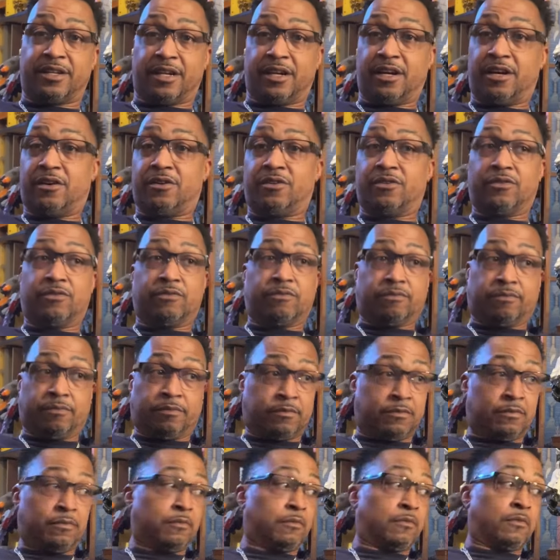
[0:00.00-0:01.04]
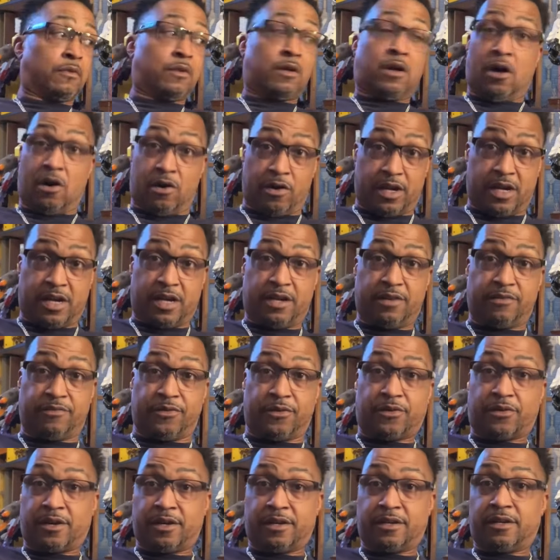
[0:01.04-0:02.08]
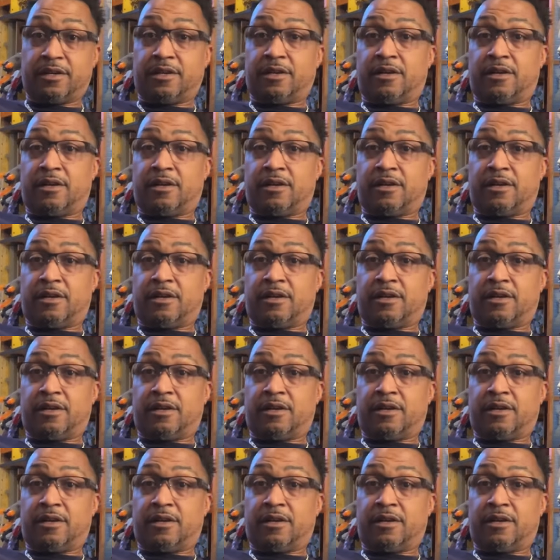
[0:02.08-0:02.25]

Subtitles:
go on a hunt for it,